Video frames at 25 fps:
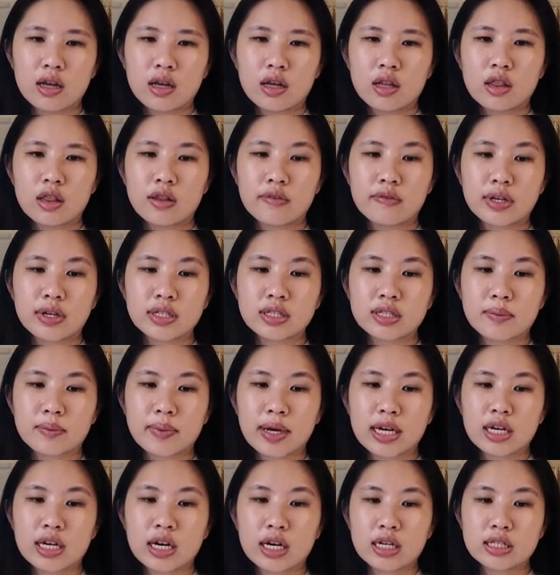the rest of my
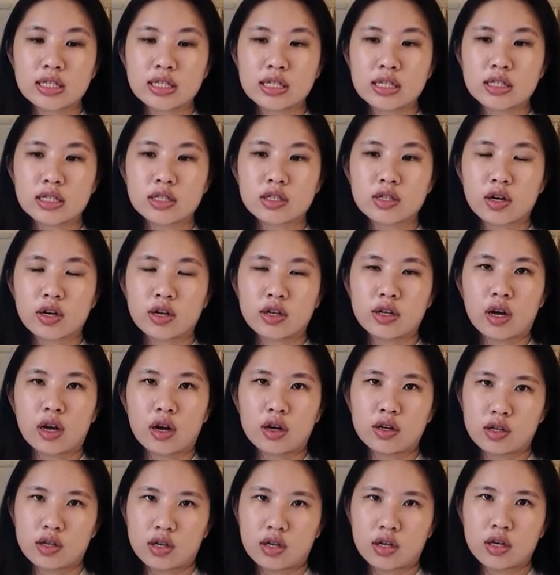cousins are
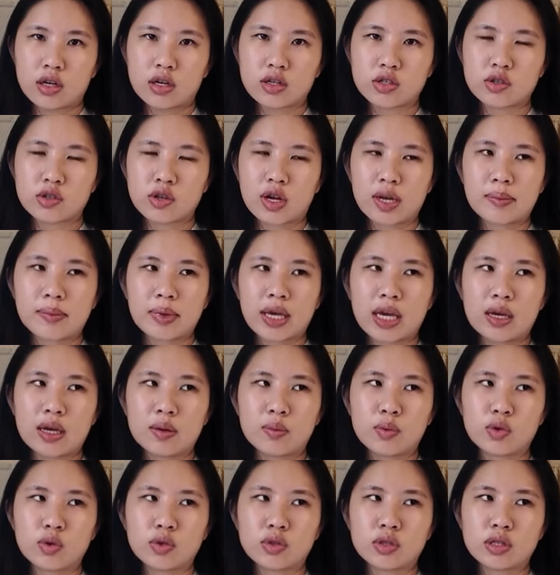younger, so I'm
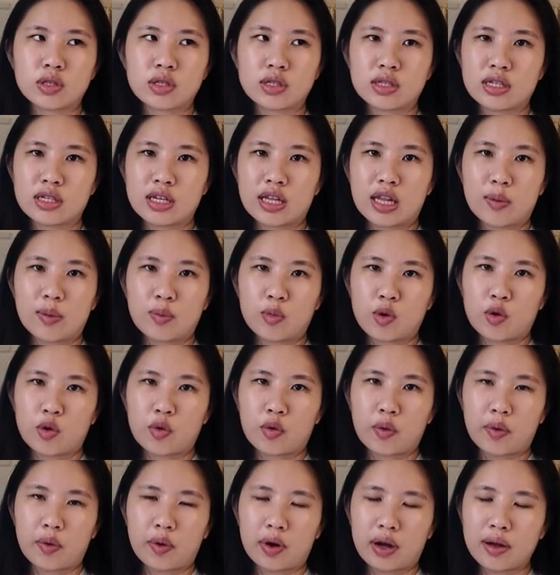able to see them
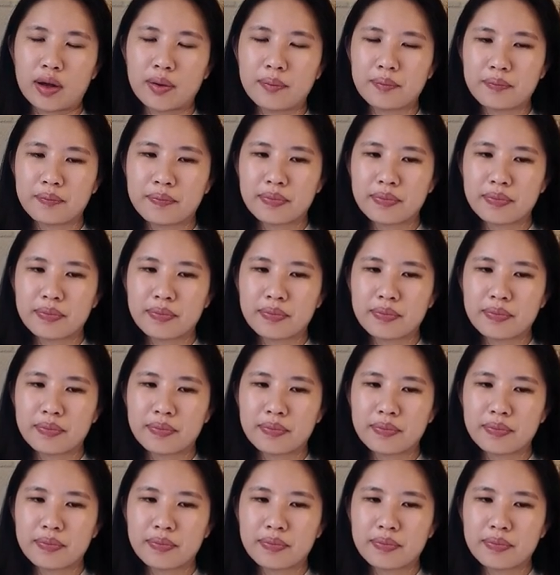grow up.